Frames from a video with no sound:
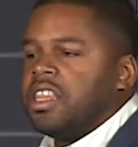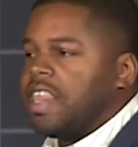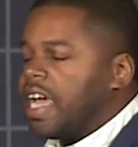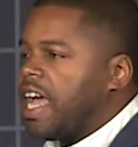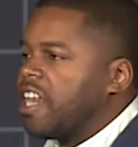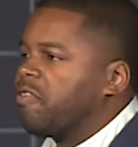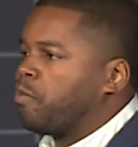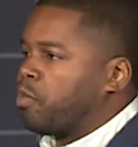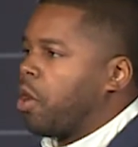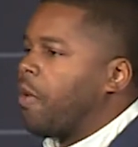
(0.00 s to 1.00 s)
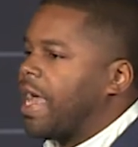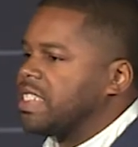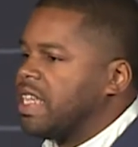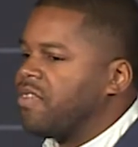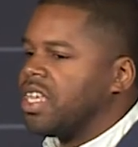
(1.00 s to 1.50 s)
That kind of
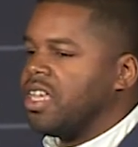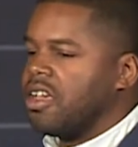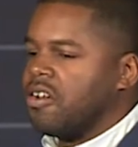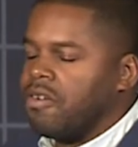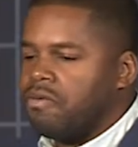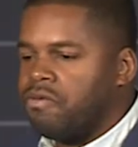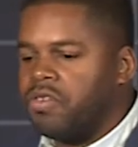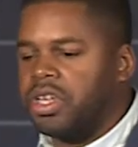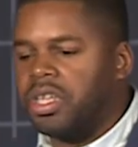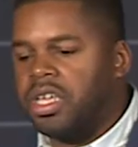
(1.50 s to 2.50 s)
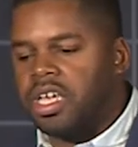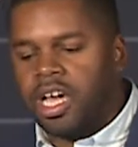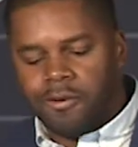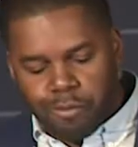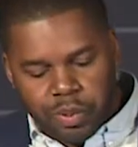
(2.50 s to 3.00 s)
proactivity really
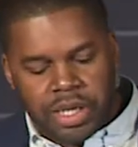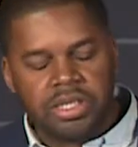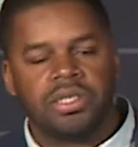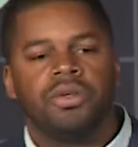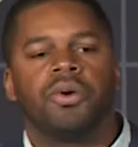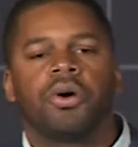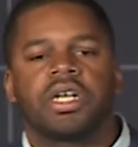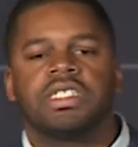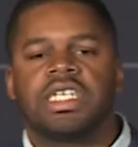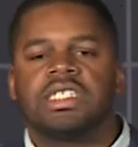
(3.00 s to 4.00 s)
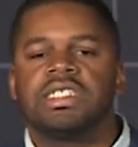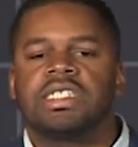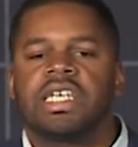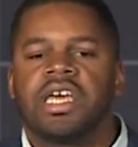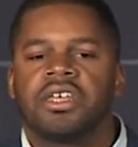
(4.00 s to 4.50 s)
kind of brings two organizations
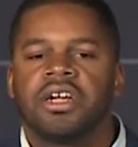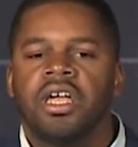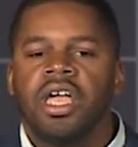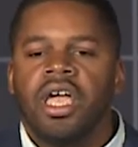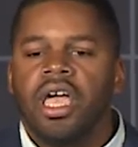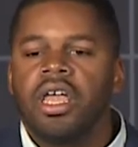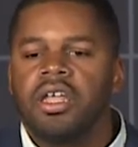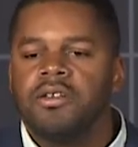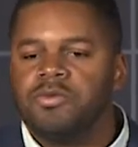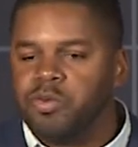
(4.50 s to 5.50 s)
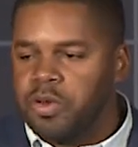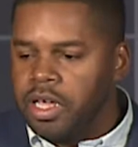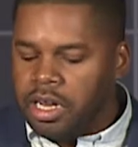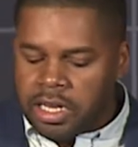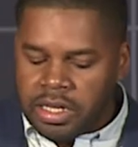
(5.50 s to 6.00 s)
together and
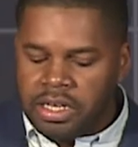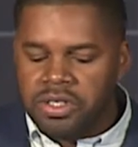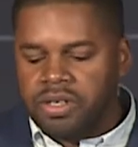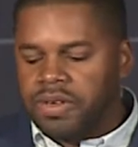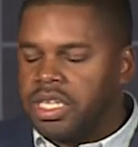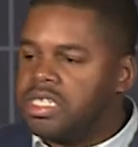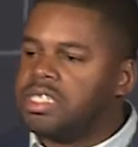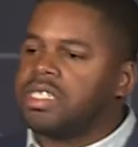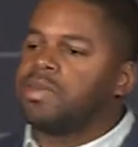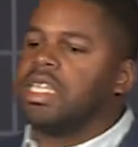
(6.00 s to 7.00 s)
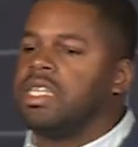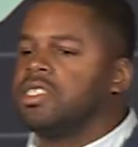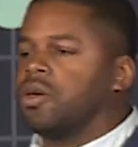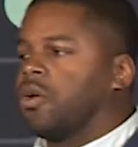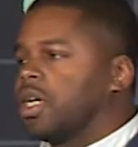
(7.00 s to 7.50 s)
endears the relationship to
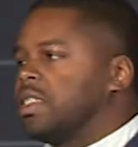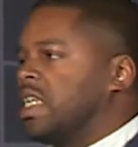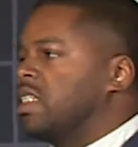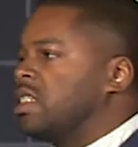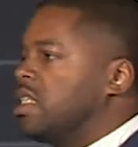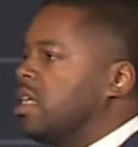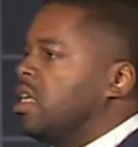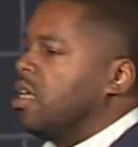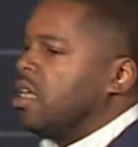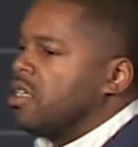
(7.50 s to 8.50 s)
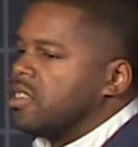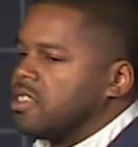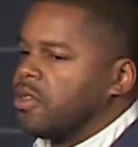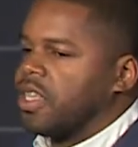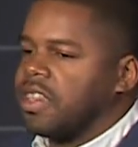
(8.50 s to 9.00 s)
each organization
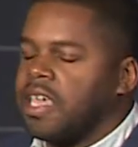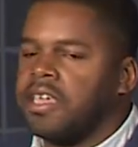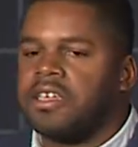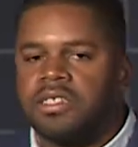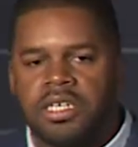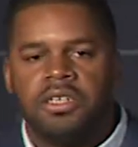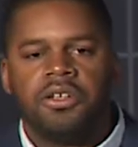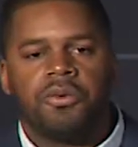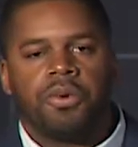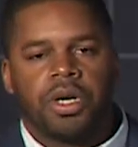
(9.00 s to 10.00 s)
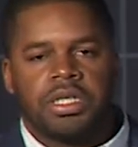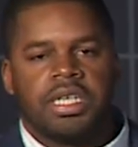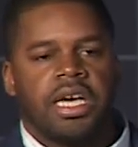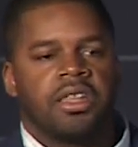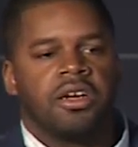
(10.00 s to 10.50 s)
so that they can continue to work
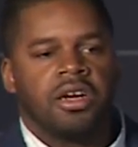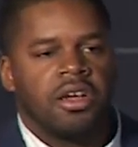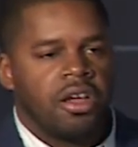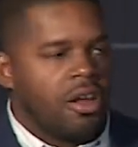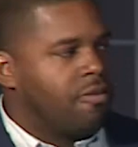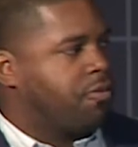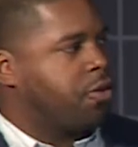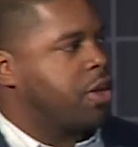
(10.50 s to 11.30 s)
together for